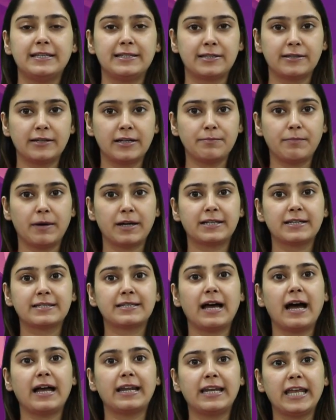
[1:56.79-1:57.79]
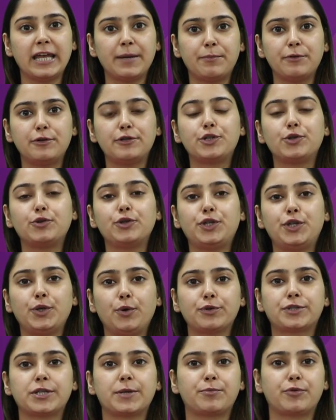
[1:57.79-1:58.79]
insulin but is unable to
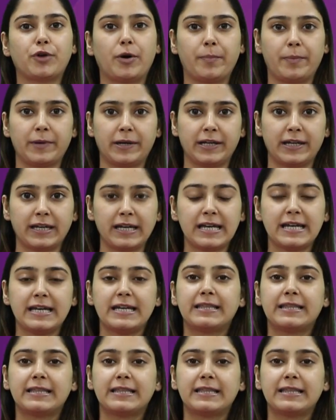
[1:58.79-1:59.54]
use it properly.